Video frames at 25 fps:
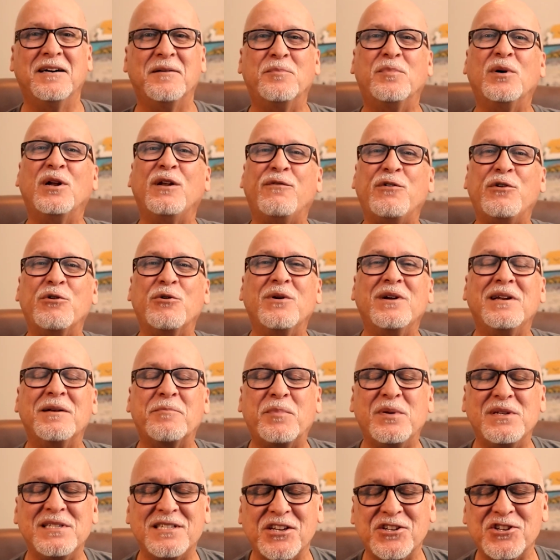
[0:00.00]
But if you're in a
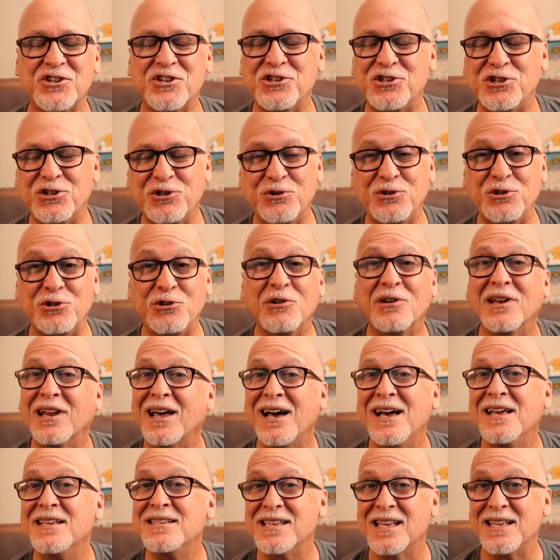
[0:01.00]
position to
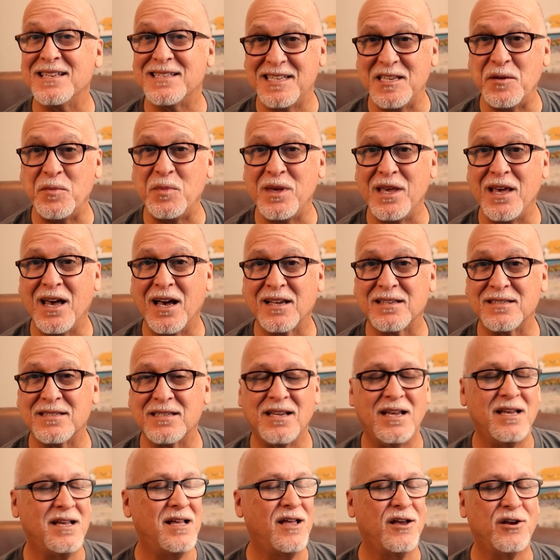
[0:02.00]
utilize CBX,
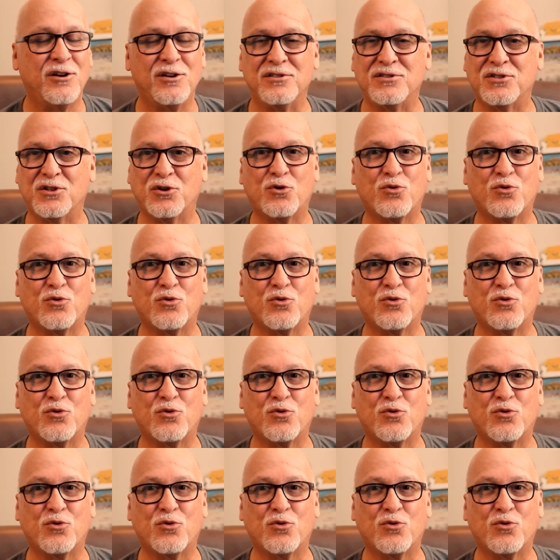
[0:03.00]
it's a